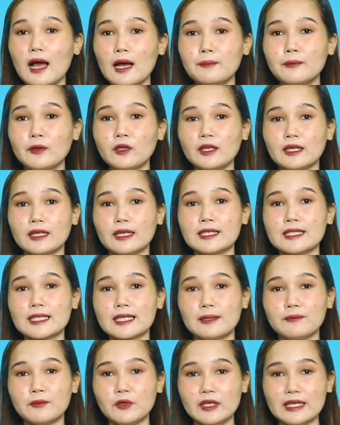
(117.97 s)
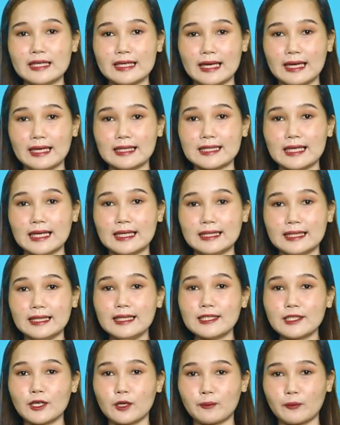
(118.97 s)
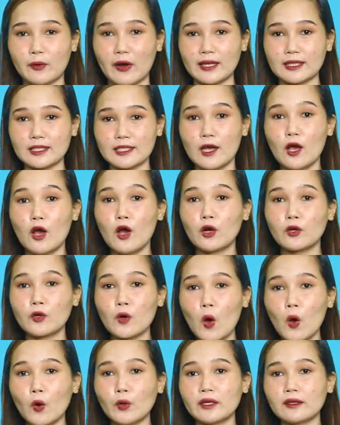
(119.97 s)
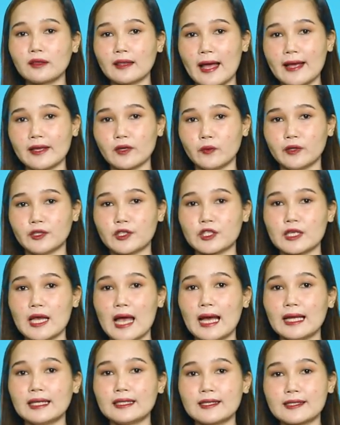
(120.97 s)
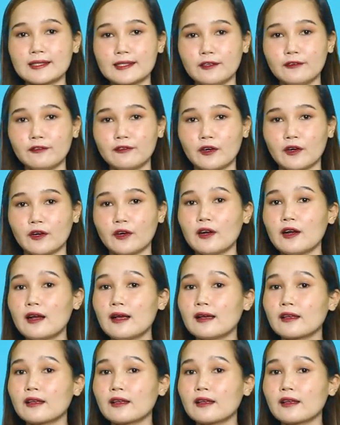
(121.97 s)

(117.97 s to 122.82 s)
ability to communicate and interpret coded language and decipher